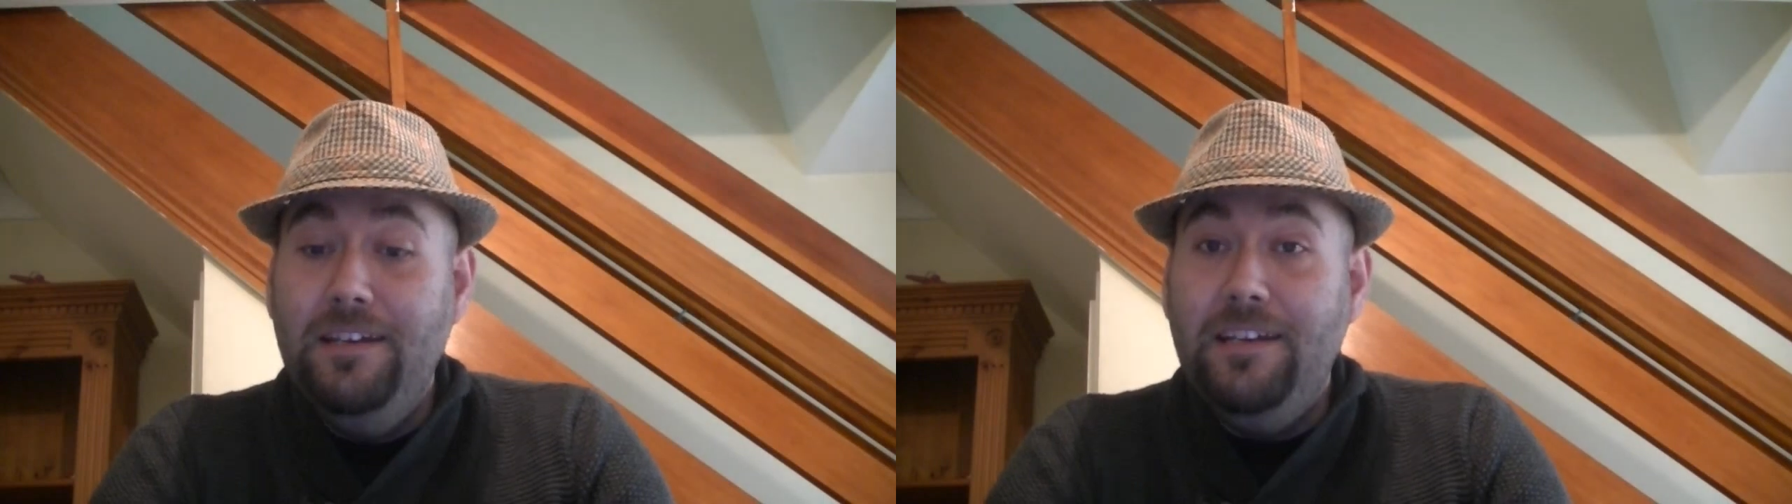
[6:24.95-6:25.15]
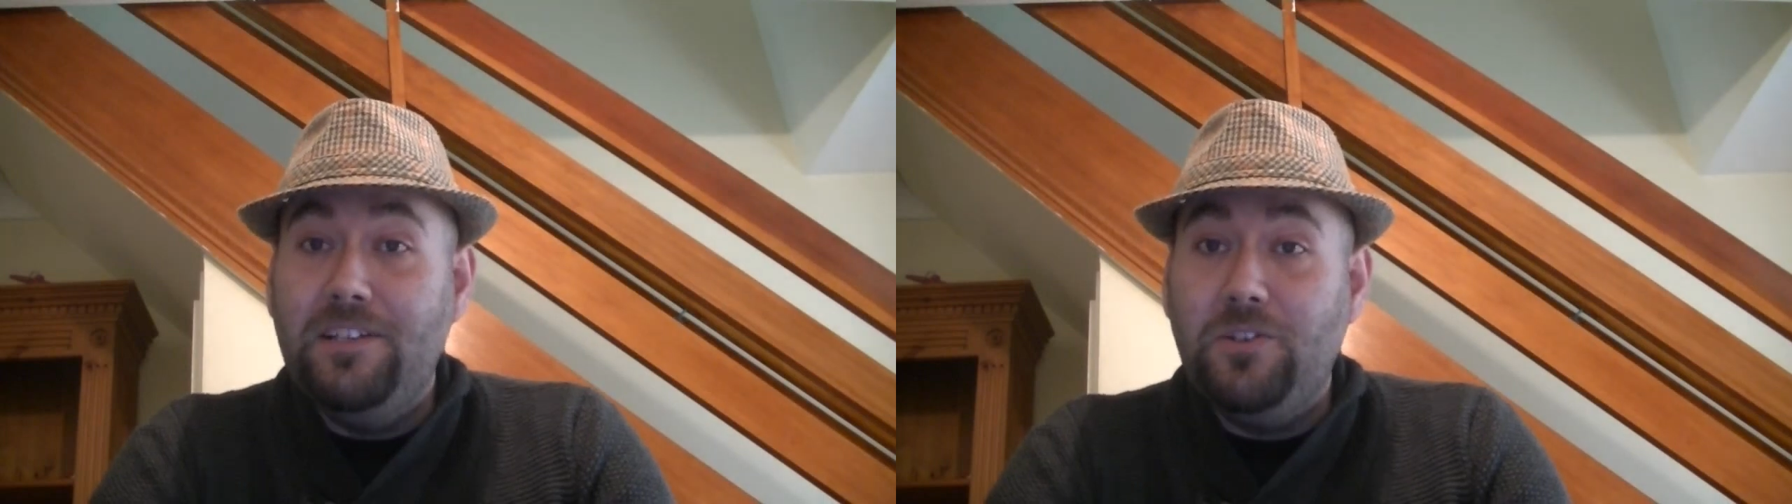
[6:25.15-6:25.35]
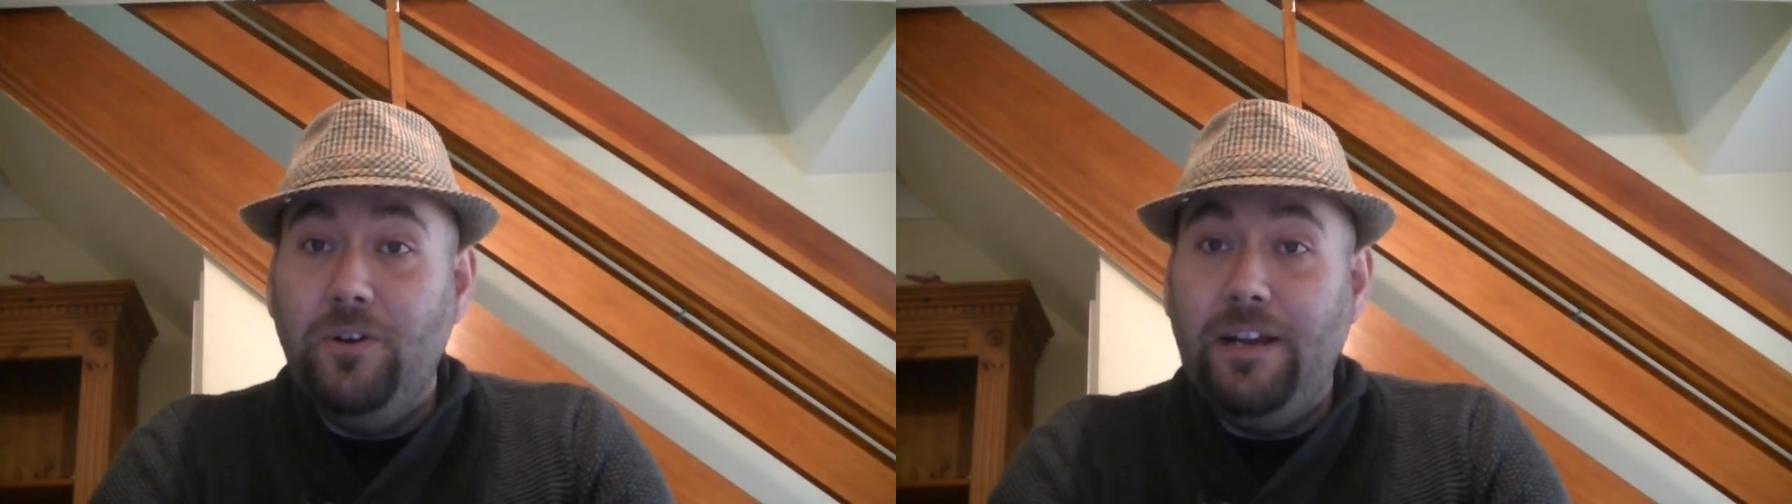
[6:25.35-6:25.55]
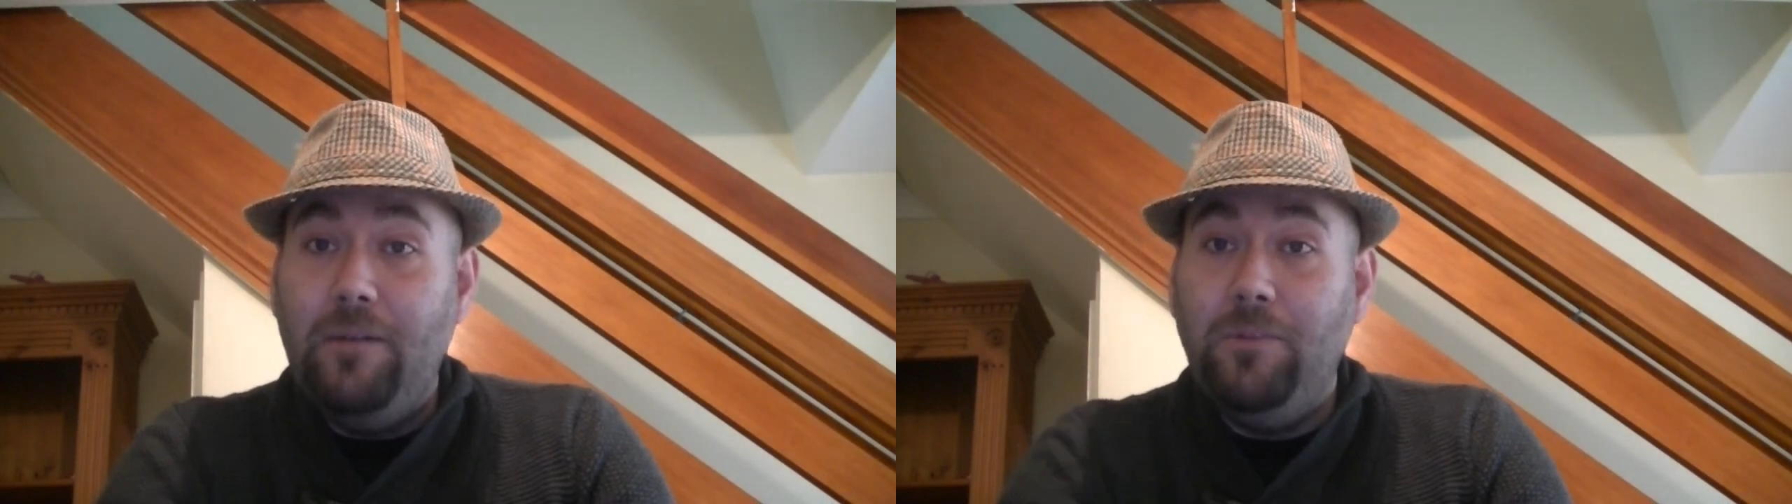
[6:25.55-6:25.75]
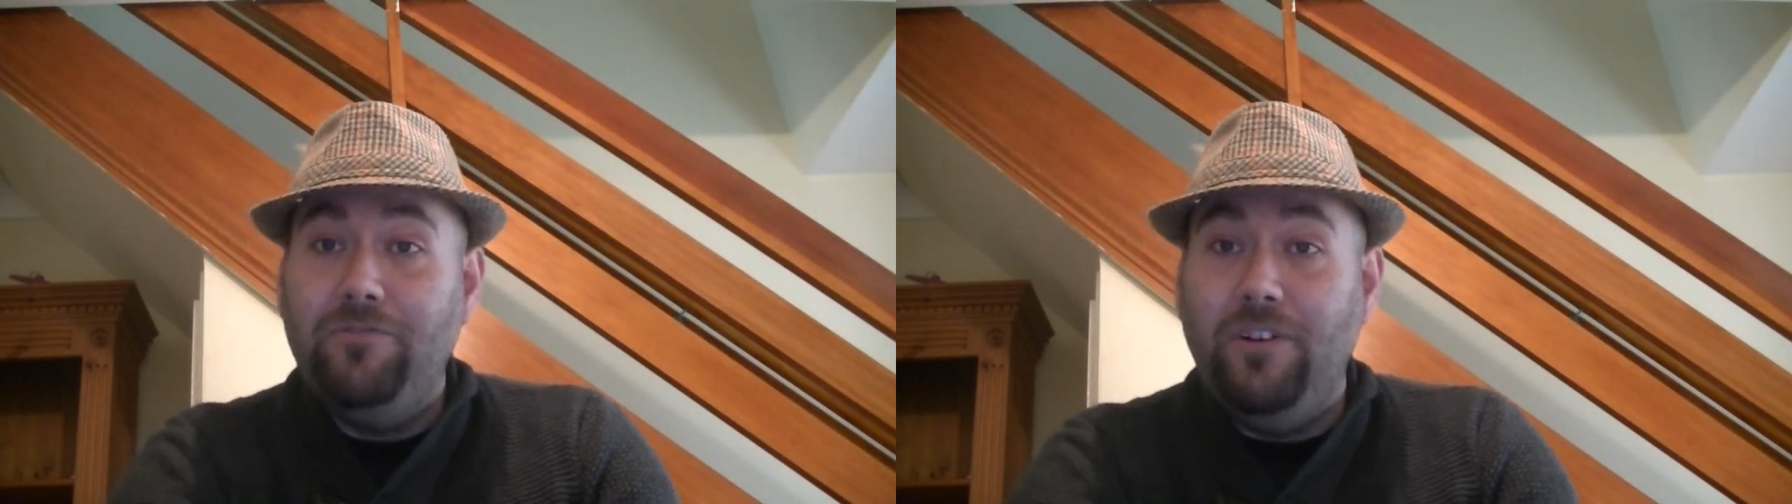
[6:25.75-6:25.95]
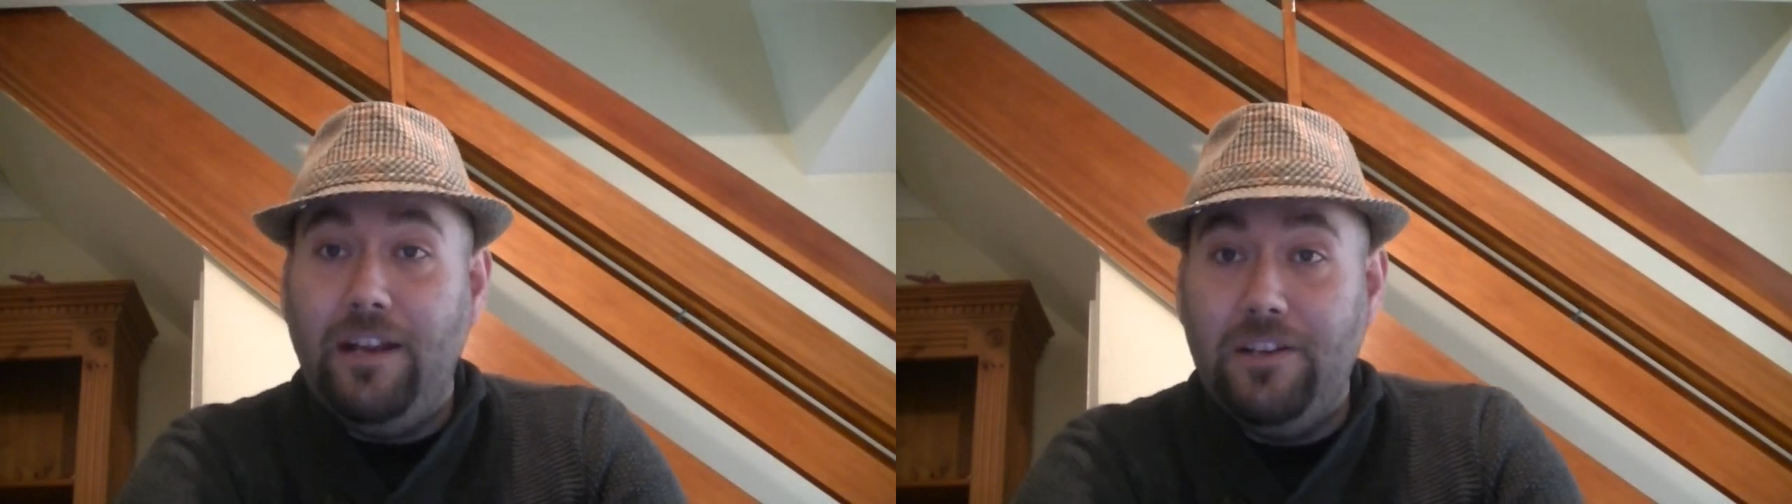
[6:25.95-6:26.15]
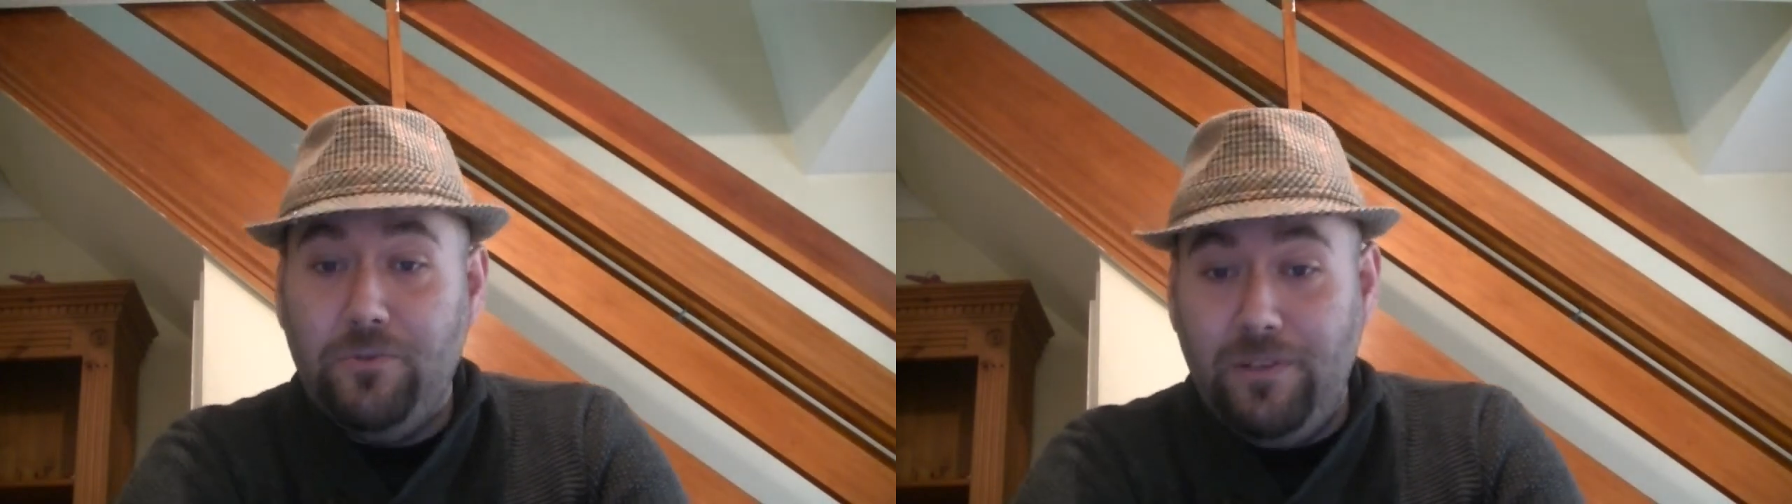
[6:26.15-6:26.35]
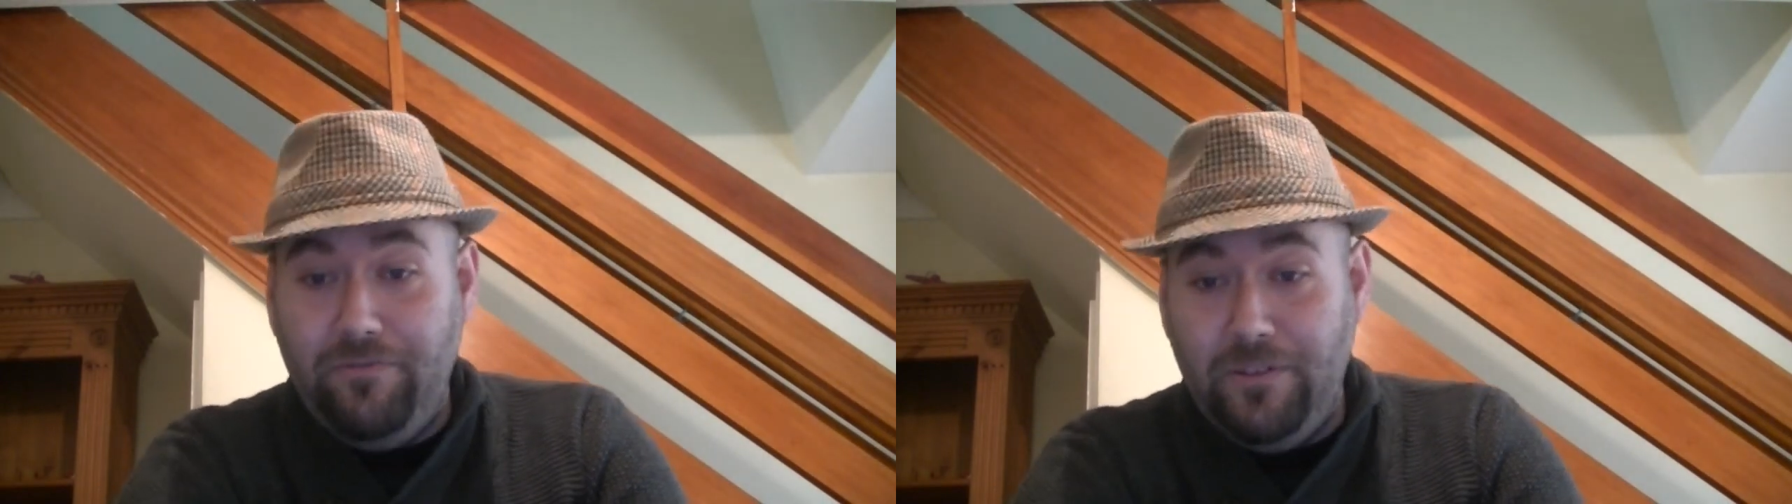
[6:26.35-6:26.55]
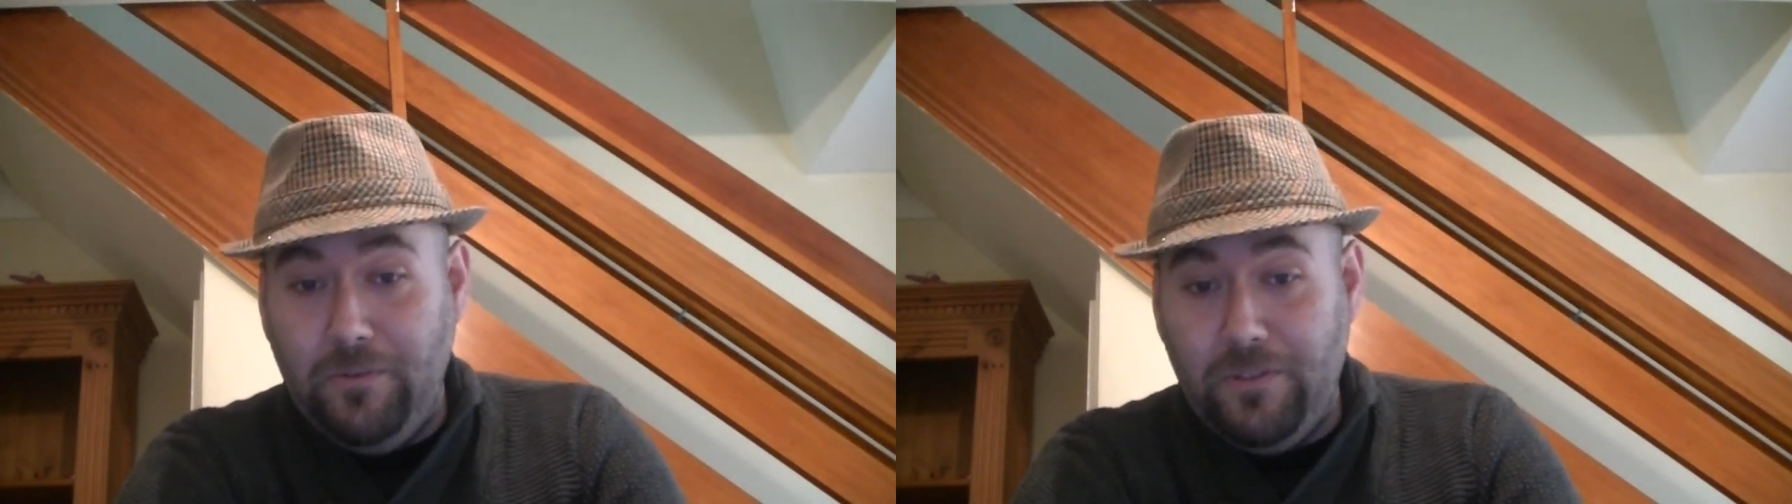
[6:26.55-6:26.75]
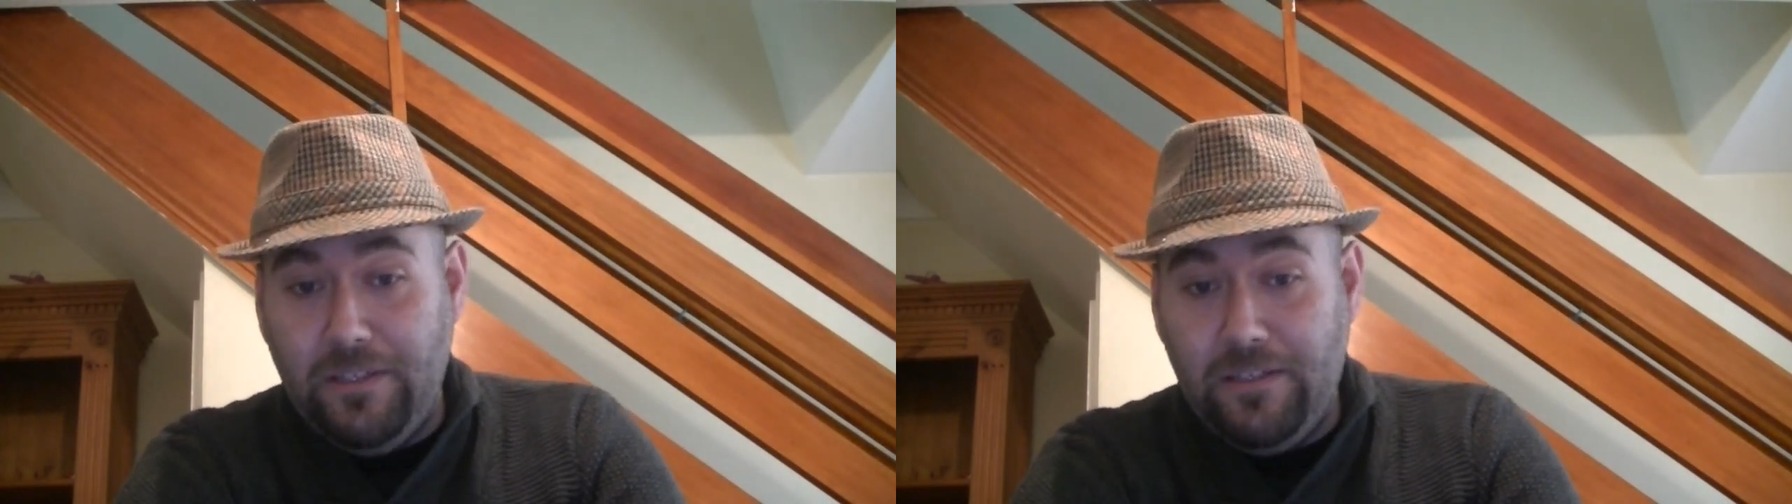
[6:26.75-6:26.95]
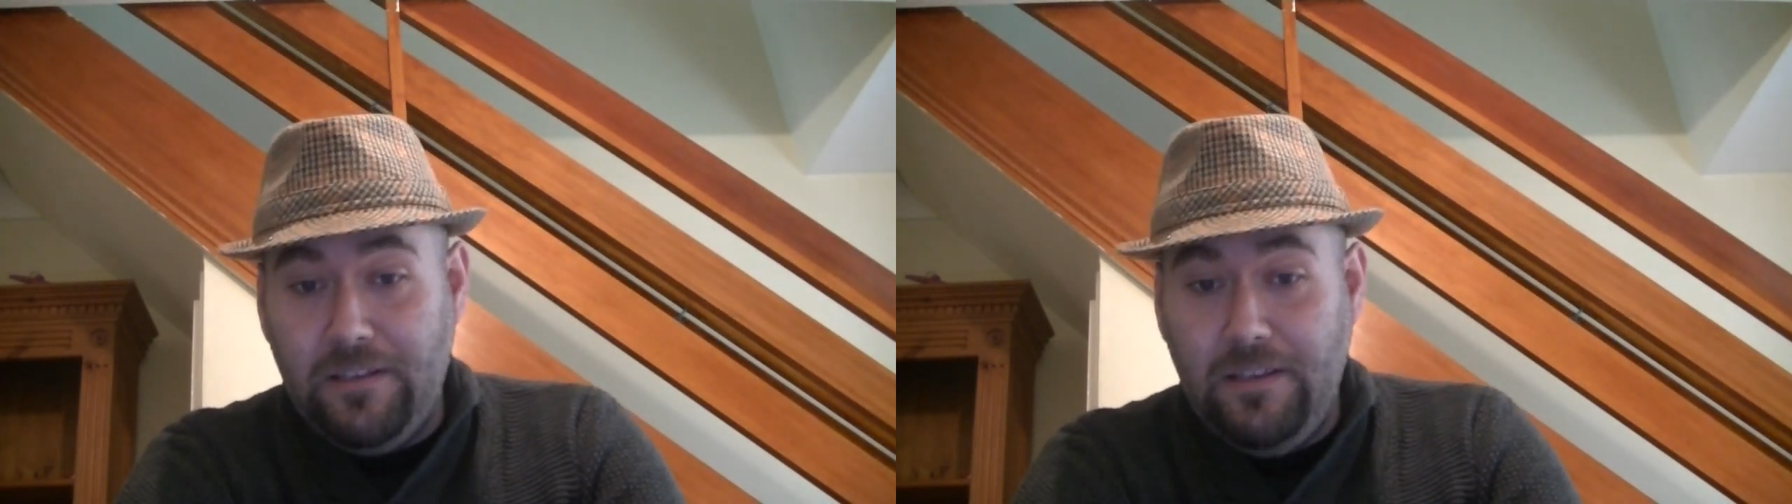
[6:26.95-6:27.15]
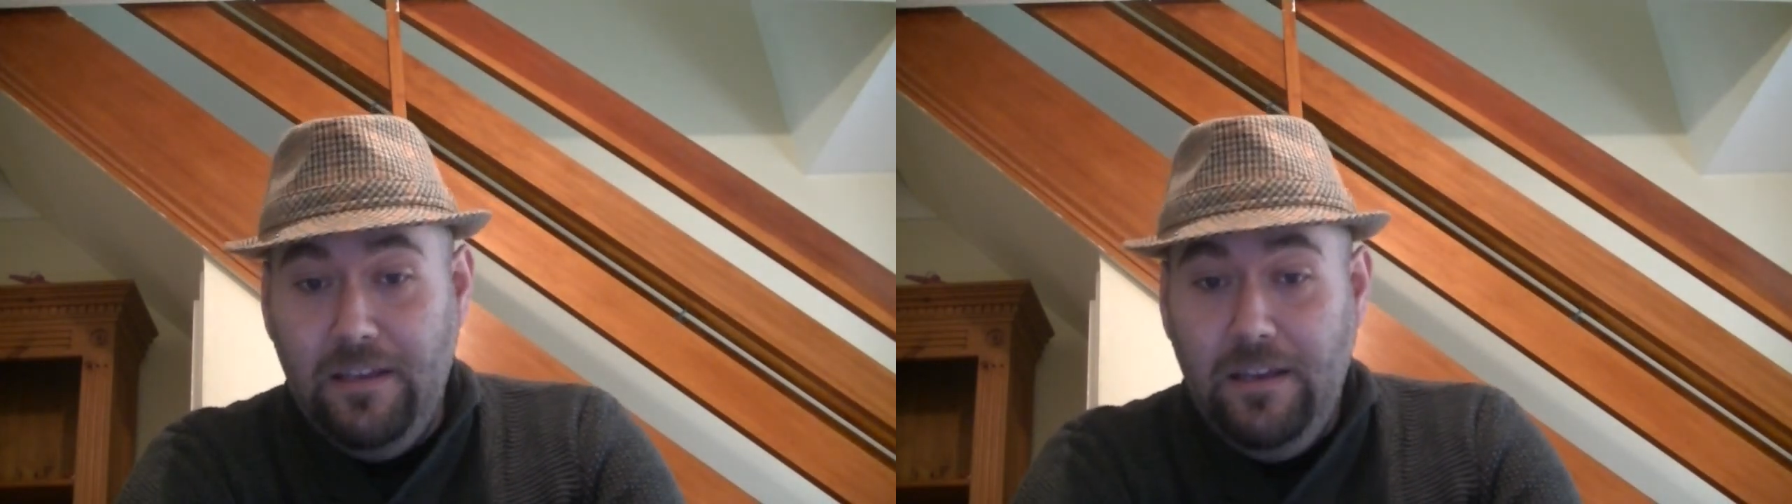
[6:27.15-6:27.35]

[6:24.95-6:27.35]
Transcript: in sorting out my financial difficulties.